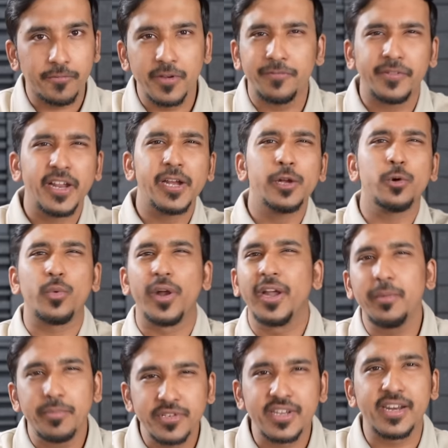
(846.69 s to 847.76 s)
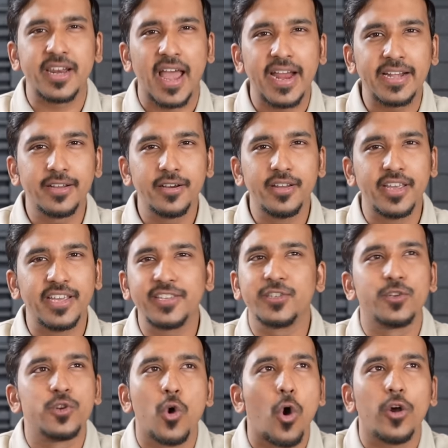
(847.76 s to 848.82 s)
15 to 20% lighter
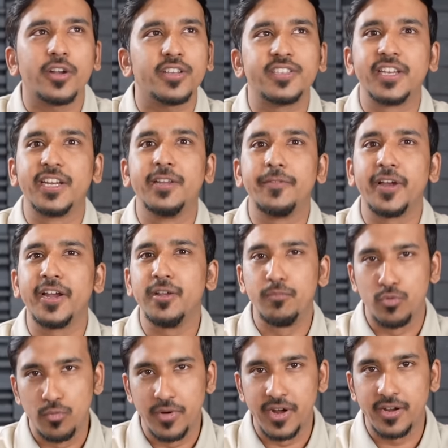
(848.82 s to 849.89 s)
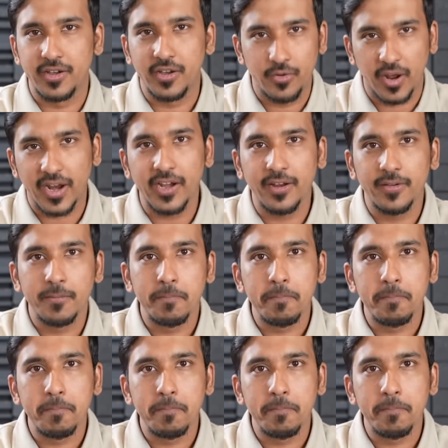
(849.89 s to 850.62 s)
is not a significant improvement, right?